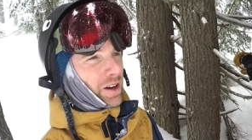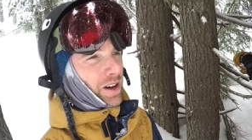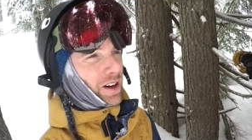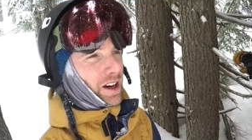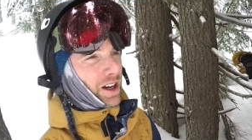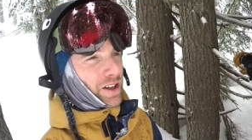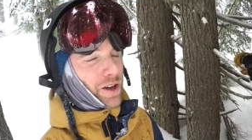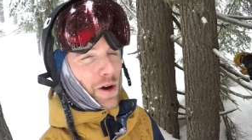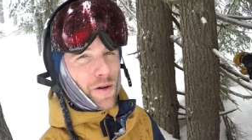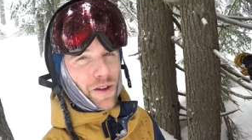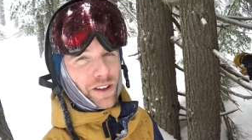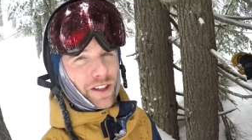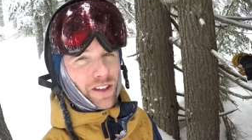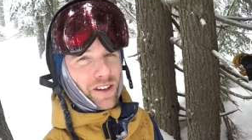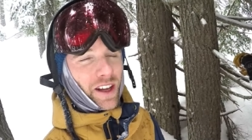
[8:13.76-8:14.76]
Know
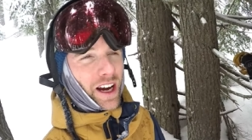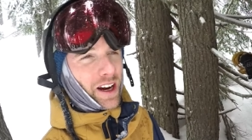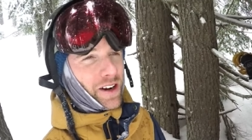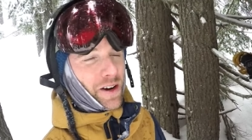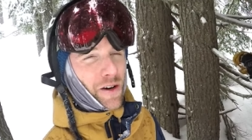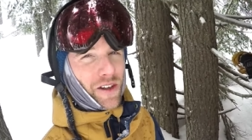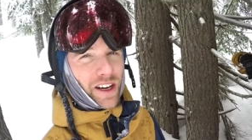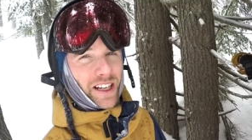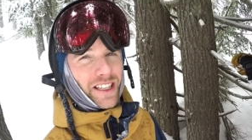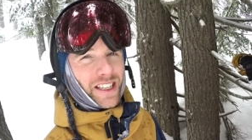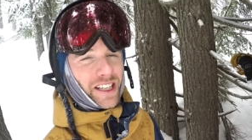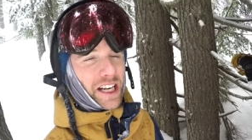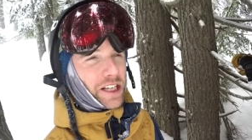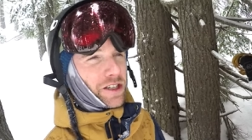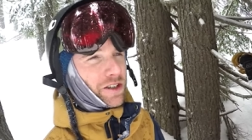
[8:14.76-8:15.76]
that they're there, know that it's
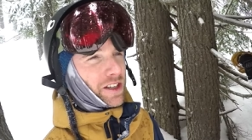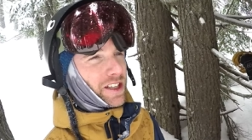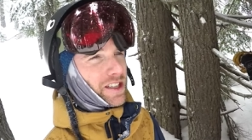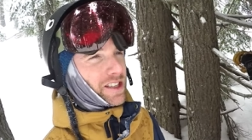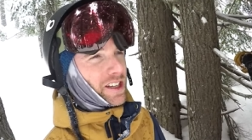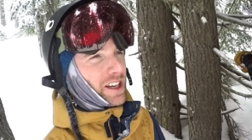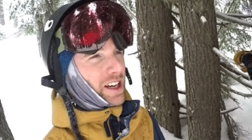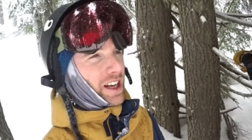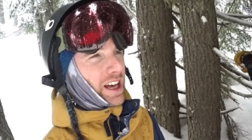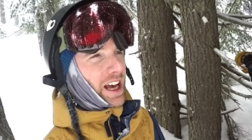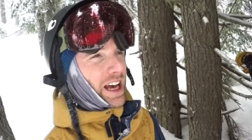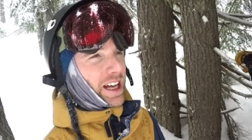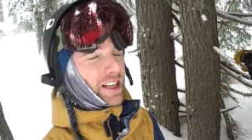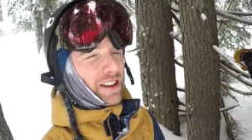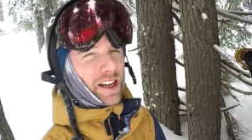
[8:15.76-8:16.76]
dangerous,
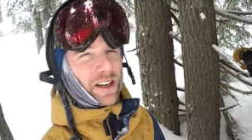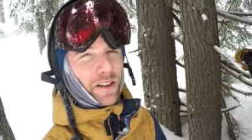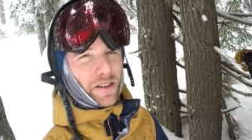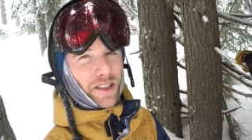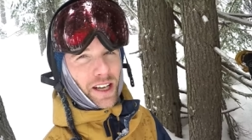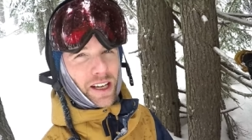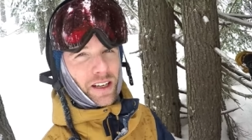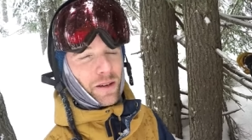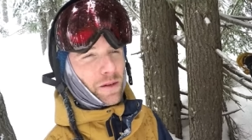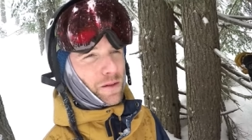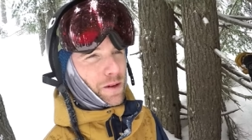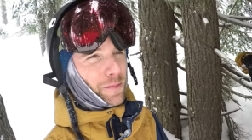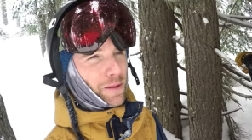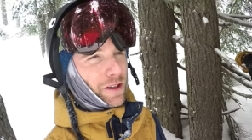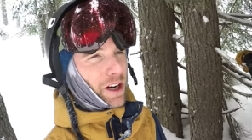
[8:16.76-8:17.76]
and then you'll take
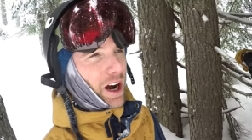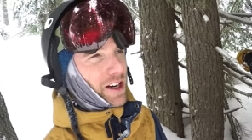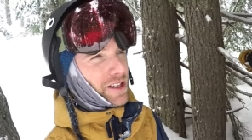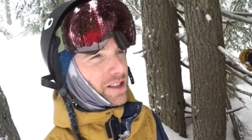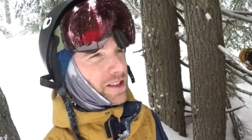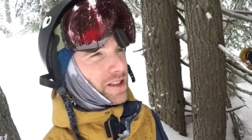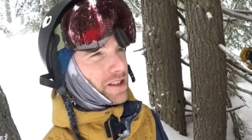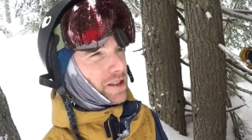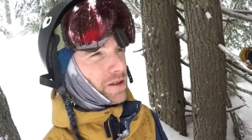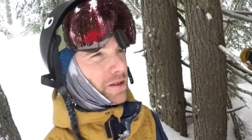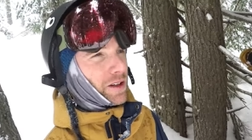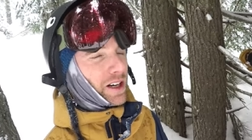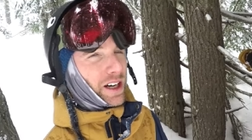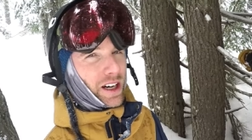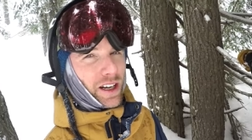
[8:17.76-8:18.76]
the precautions
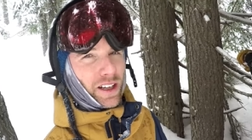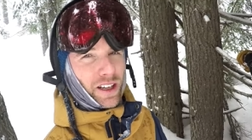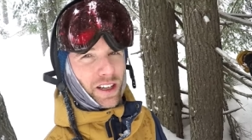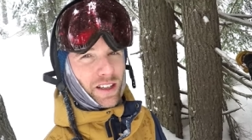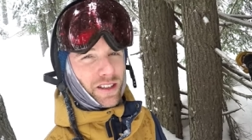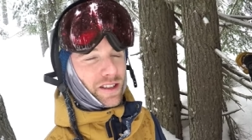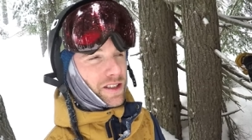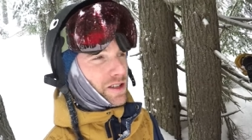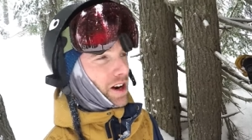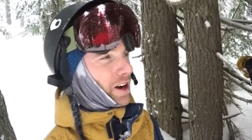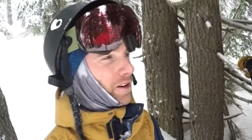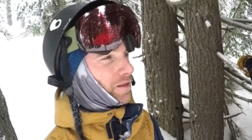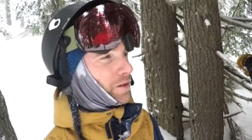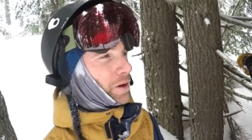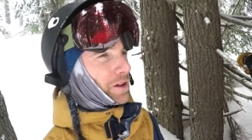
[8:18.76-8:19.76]
to try
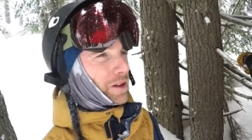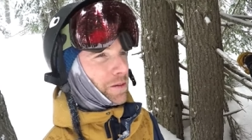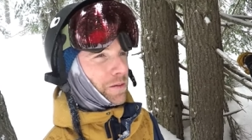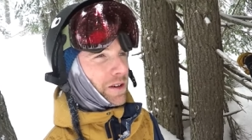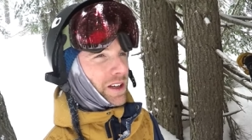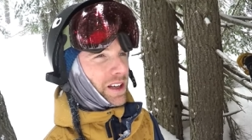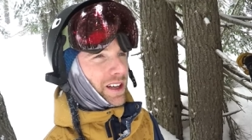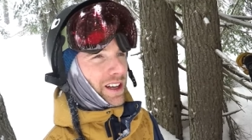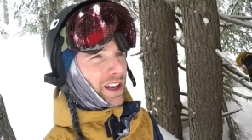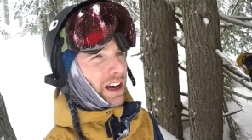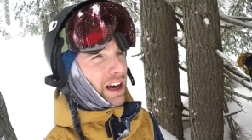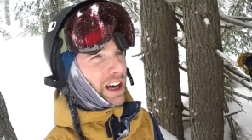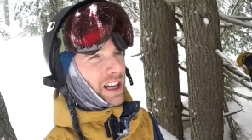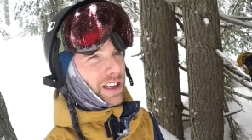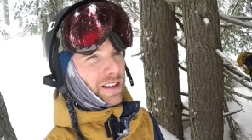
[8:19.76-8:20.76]
to avoid them.
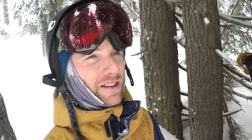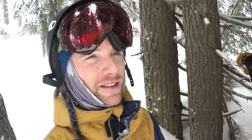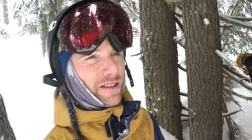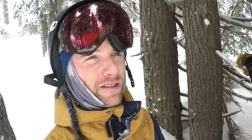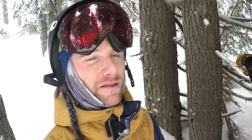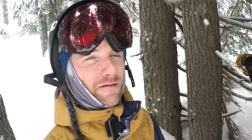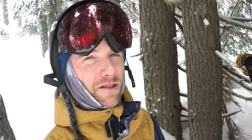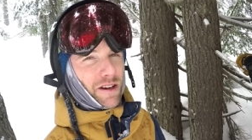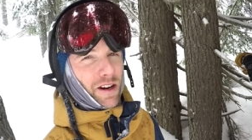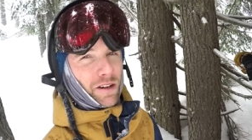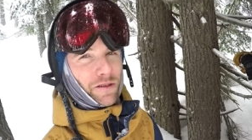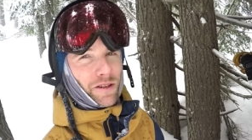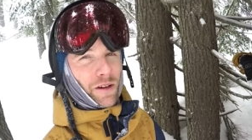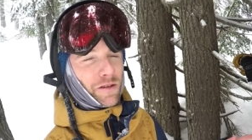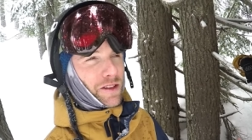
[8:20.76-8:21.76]
And, you know,
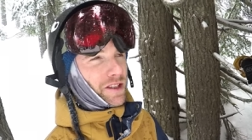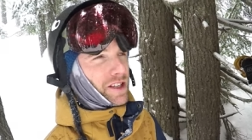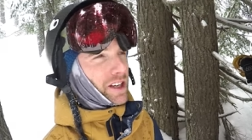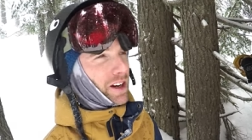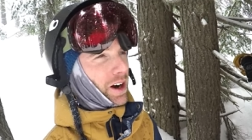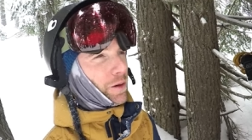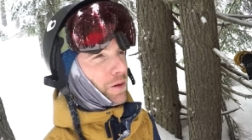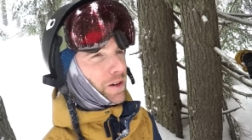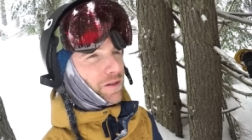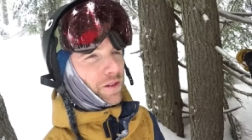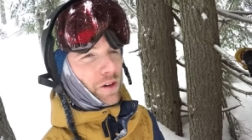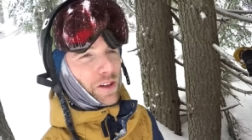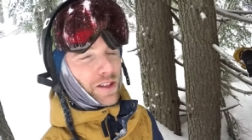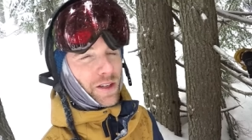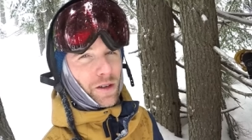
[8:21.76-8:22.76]
don't just take our word
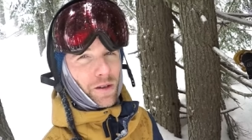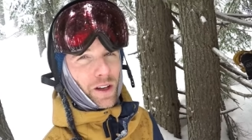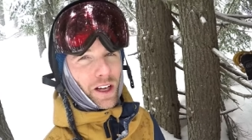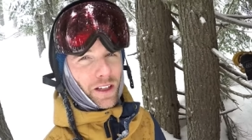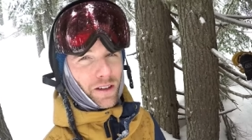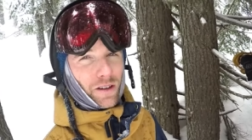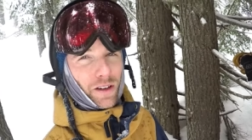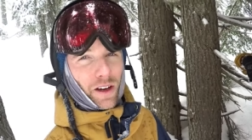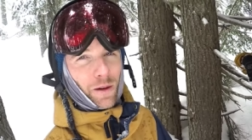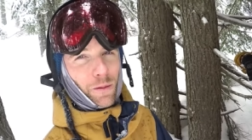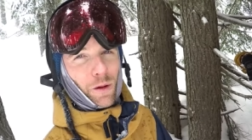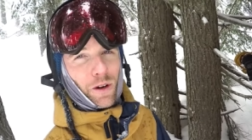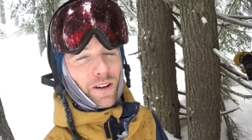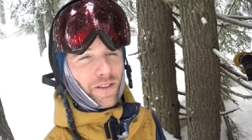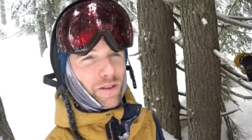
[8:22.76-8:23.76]
for it too. Like, look up
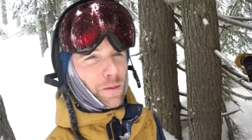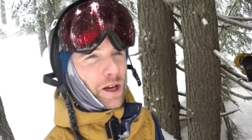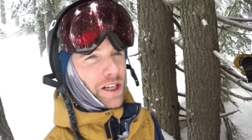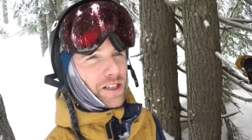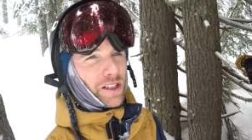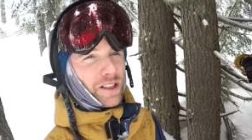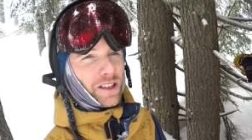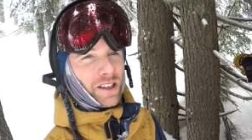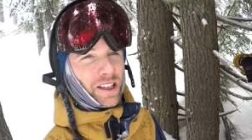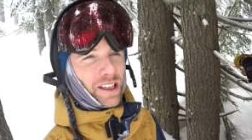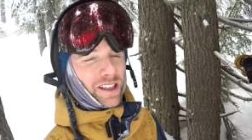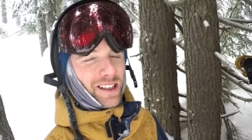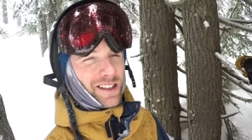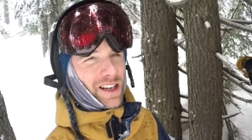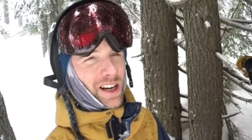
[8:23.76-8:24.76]
more information,
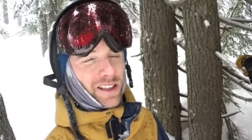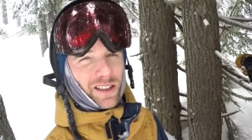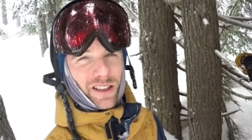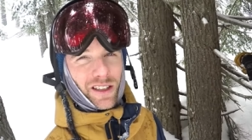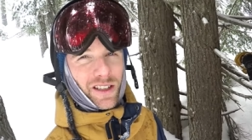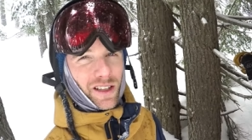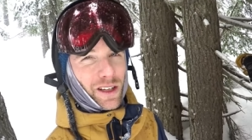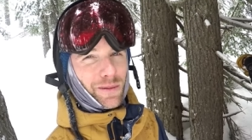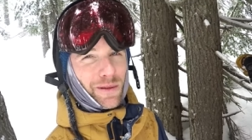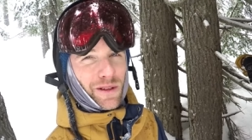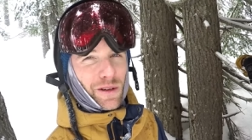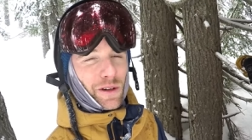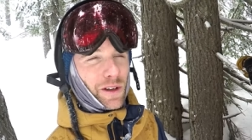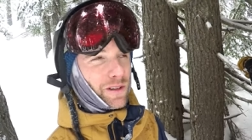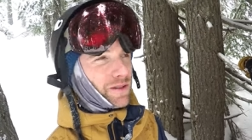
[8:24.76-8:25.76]
talk to the ski
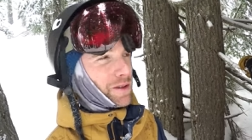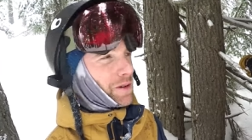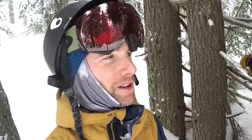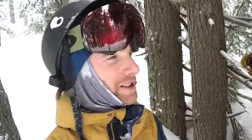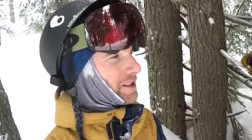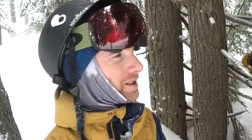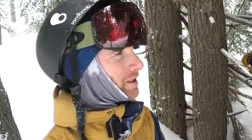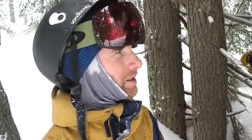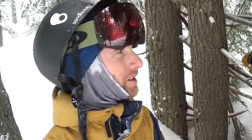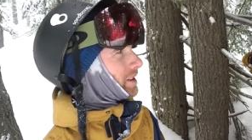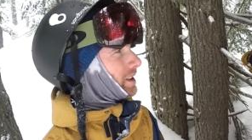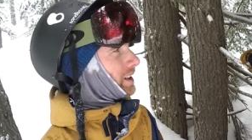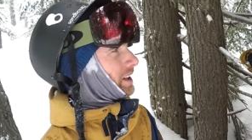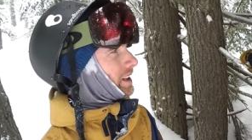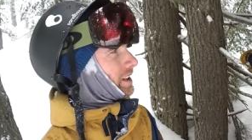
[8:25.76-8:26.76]
patrol if you want to, and